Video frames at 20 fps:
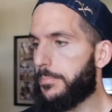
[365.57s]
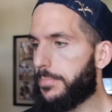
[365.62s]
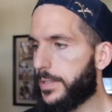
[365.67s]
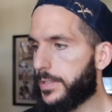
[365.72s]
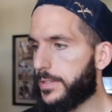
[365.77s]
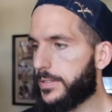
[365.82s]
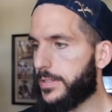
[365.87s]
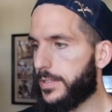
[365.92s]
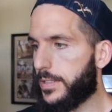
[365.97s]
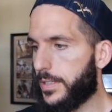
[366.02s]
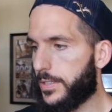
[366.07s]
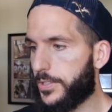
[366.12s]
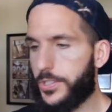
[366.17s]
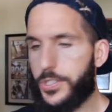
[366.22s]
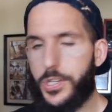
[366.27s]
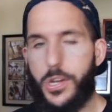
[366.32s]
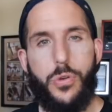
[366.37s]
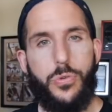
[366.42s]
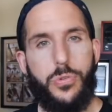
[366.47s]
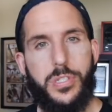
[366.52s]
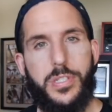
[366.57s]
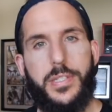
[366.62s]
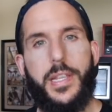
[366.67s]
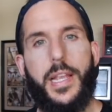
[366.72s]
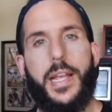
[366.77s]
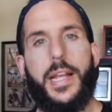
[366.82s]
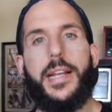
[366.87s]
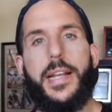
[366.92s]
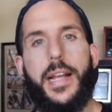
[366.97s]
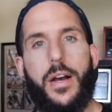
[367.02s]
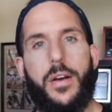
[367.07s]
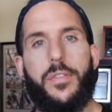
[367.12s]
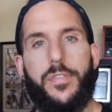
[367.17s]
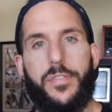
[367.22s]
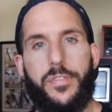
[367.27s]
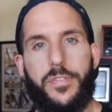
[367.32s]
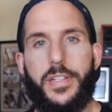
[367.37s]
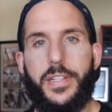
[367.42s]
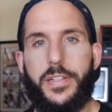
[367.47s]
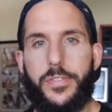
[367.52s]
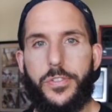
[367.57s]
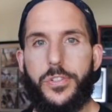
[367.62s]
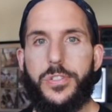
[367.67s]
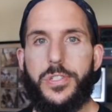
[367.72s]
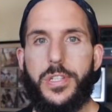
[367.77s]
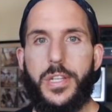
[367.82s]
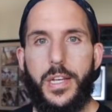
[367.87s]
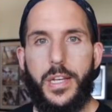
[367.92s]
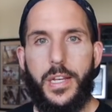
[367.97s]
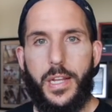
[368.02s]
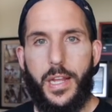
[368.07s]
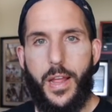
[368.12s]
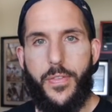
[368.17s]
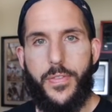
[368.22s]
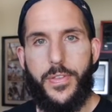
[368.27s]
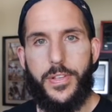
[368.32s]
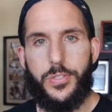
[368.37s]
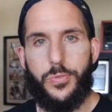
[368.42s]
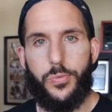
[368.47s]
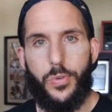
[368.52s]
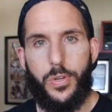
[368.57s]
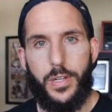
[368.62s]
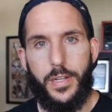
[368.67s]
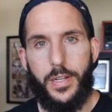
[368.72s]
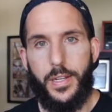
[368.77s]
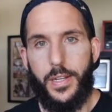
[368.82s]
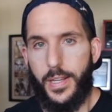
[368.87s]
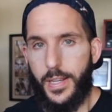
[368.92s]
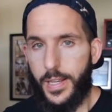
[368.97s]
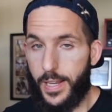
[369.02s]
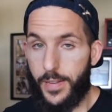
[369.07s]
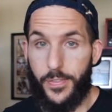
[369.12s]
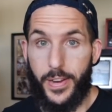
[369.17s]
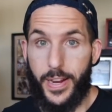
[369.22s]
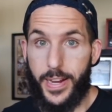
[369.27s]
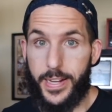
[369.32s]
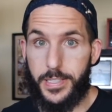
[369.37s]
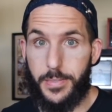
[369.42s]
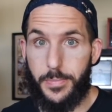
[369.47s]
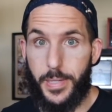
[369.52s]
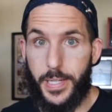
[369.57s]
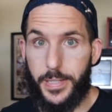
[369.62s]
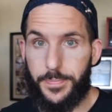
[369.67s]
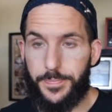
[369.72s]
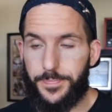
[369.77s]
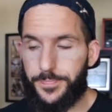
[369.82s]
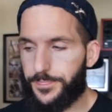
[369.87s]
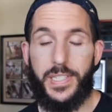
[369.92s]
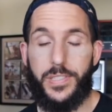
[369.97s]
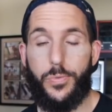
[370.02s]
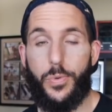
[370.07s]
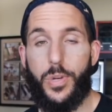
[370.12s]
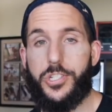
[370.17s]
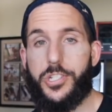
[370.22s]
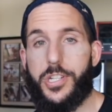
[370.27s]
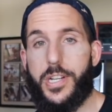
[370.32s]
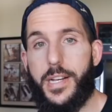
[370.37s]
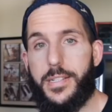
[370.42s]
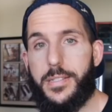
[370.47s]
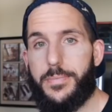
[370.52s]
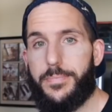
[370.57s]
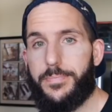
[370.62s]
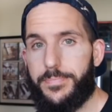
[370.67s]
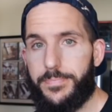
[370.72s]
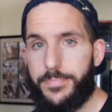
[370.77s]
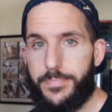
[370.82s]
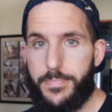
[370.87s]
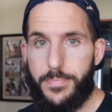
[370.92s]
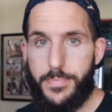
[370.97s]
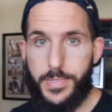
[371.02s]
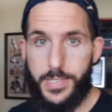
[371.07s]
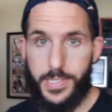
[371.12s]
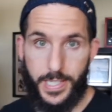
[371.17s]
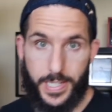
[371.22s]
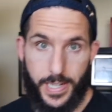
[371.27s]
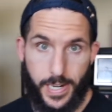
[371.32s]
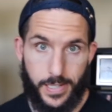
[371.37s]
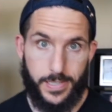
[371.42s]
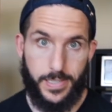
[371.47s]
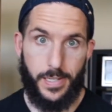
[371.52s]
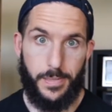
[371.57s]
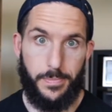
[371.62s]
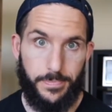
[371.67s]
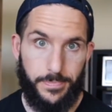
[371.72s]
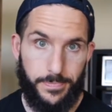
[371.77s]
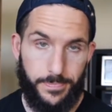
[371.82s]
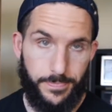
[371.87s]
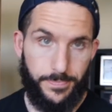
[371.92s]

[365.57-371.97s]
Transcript: but no standout flavors in this one, if you ask me. Thanks for watching, guys. See you next time.